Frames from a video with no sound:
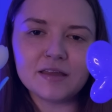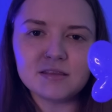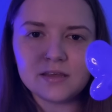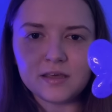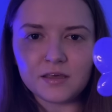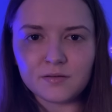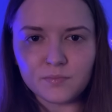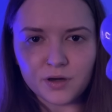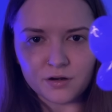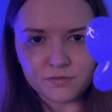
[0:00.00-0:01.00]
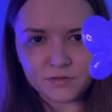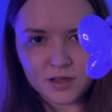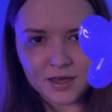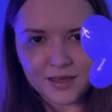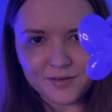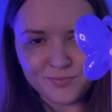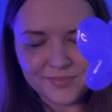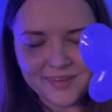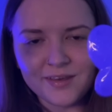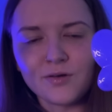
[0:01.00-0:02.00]
The butterfly
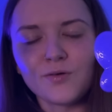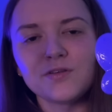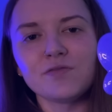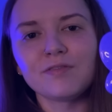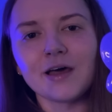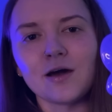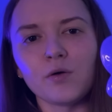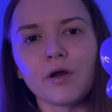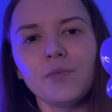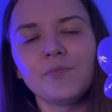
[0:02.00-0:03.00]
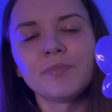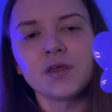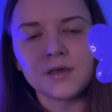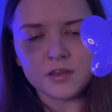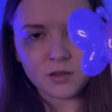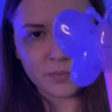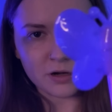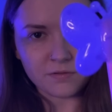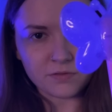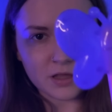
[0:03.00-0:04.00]
or the flower. The
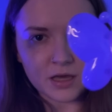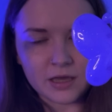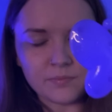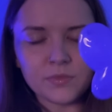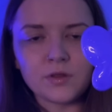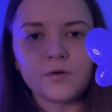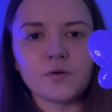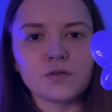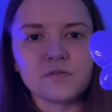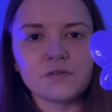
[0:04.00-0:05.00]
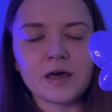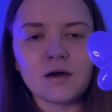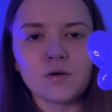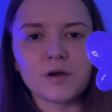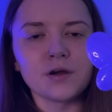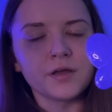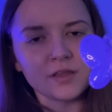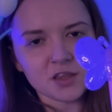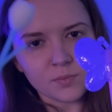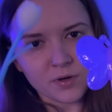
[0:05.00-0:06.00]
butterfly or the flower.
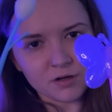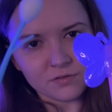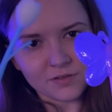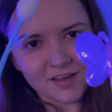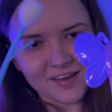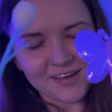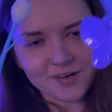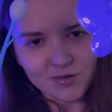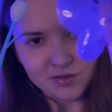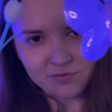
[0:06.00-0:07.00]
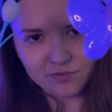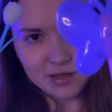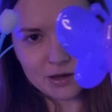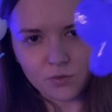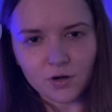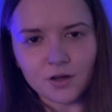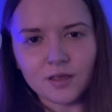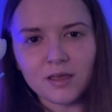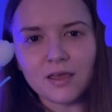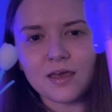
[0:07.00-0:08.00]
The butterfly or the flower.
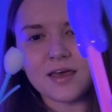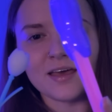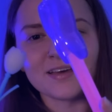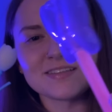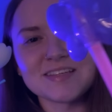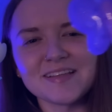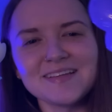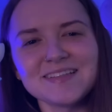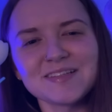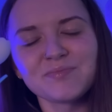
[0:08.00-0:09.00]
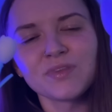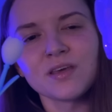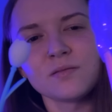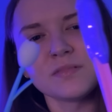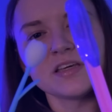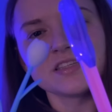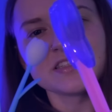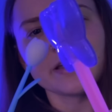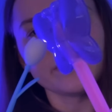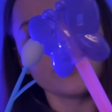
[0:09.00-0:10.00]
Excellent. Please
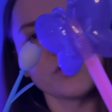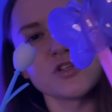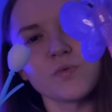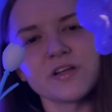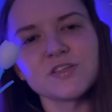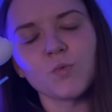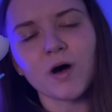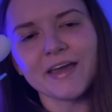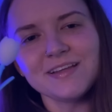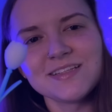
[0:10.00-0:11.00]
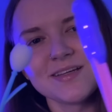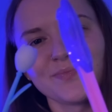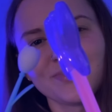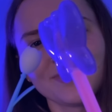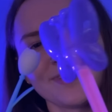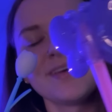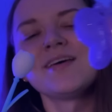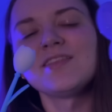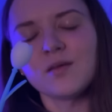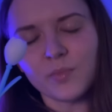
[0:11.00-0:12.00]
tell me which one is white.
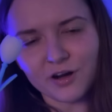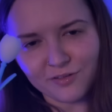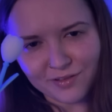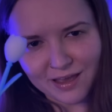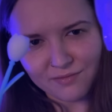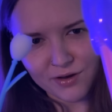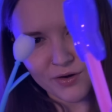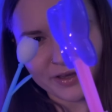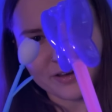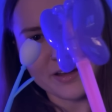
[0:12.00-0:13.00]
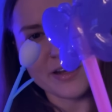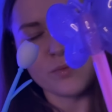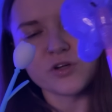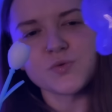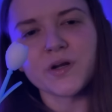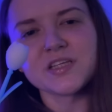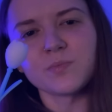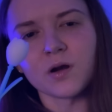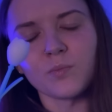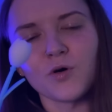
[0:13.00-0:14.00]
The butterfly, very good. And which one is
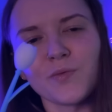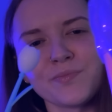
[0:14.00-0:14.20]
purple?